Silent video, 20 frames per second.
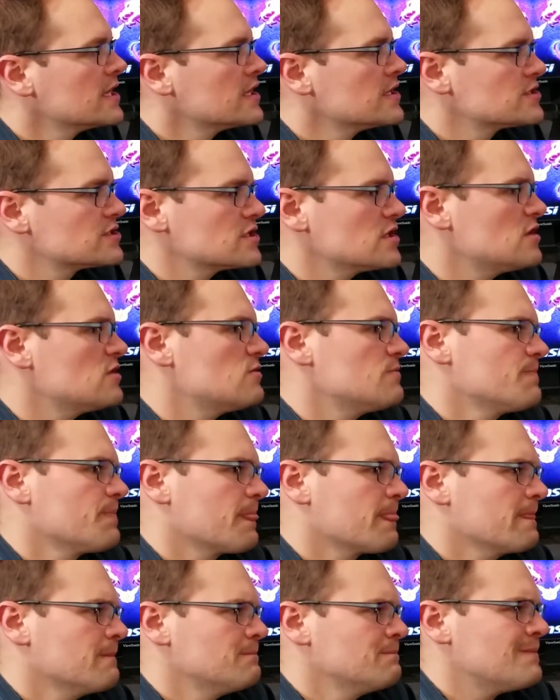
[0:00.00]
So,
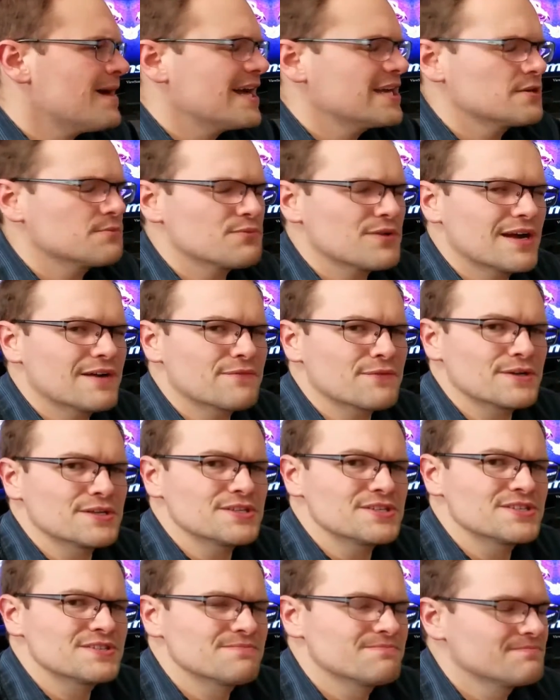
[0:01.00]
minor
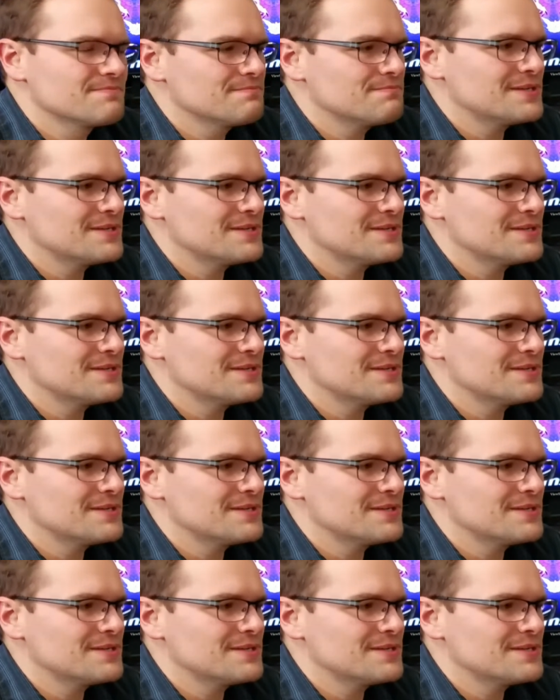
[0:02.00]
preference,